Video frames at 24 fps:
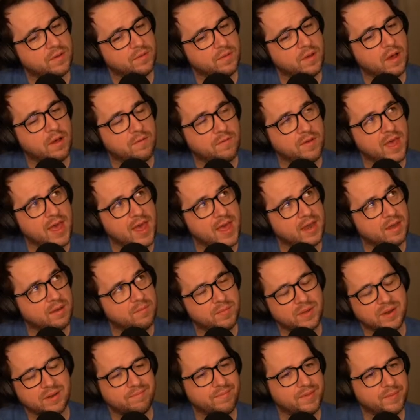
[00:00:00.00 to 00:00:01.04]
of n,
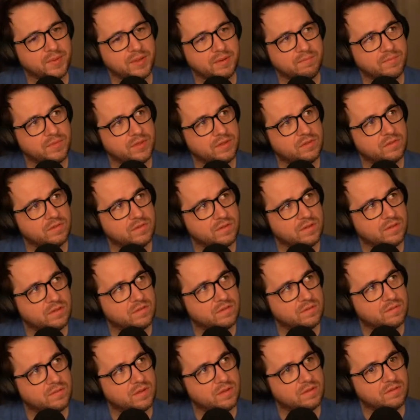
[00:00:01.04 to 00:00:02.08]
but I mean
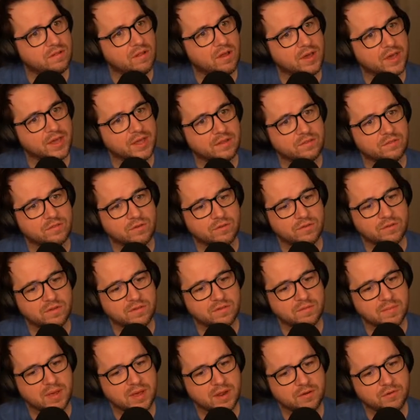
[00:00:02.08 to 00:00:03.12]
it's log n, so it
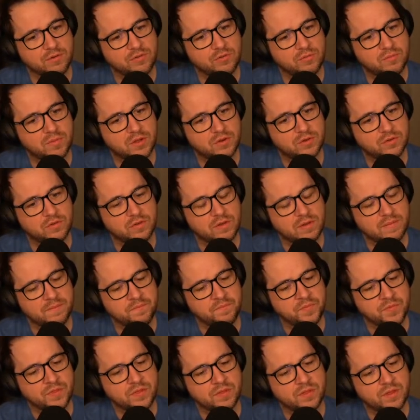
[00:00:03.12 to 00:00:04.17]
doesn't matter too much.
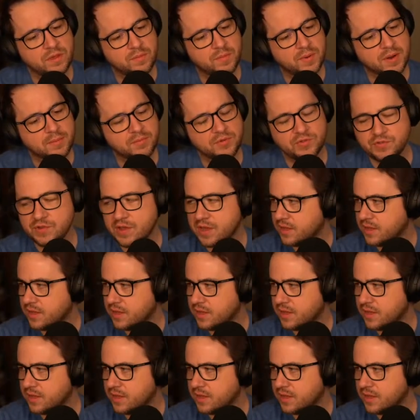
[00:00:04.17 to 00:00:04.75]
But I'm just saying,